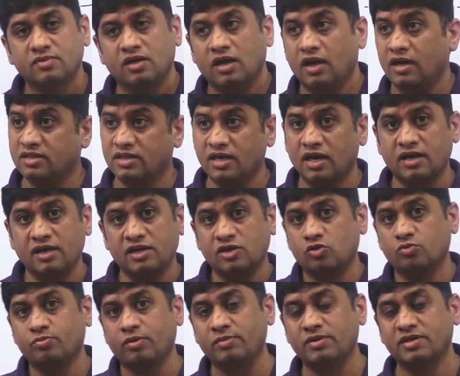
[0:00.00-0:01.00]
and they are into
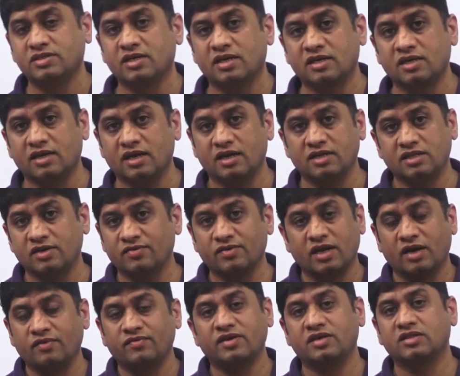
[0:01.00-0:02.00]
public sector and they were
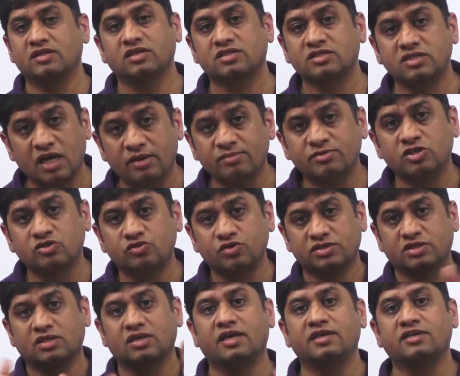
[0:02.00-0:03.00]
having in the same
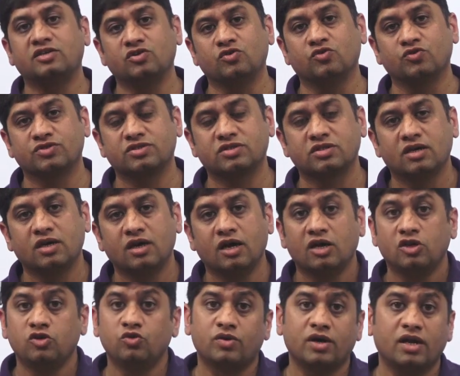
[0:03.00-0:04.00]
situation like yours
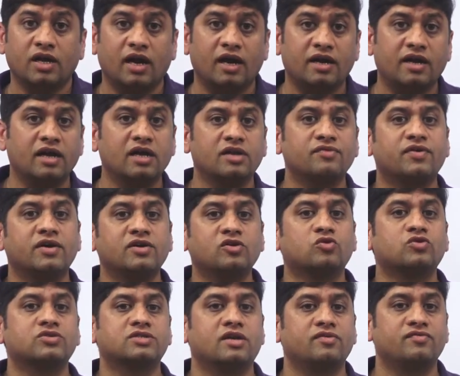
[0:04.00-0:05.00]
you can identify
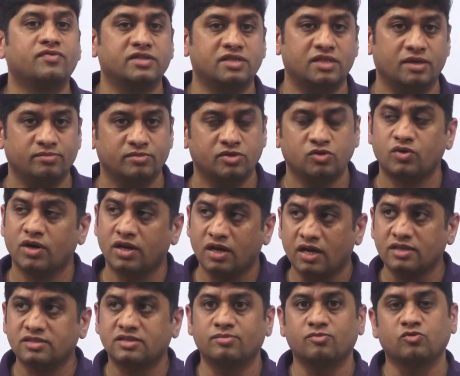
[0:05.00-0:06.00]
yourself with them you can
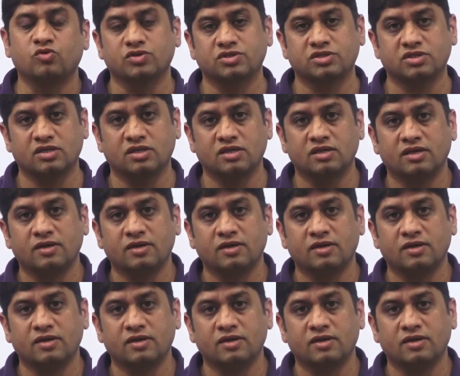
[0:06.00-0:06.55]
ask them question